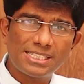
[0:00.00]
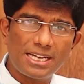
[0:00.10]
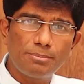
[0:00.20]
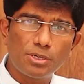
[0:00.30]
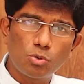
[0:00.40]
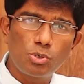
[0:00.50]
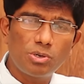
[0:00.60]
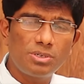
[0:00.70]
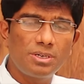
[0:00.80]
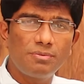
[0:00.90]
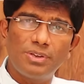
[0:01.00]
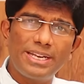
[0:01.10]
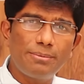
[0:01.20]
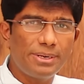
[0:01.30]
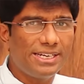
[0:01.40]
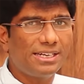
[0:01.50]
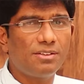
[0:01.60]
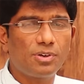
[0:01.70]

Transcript: can be ruled out very immediately.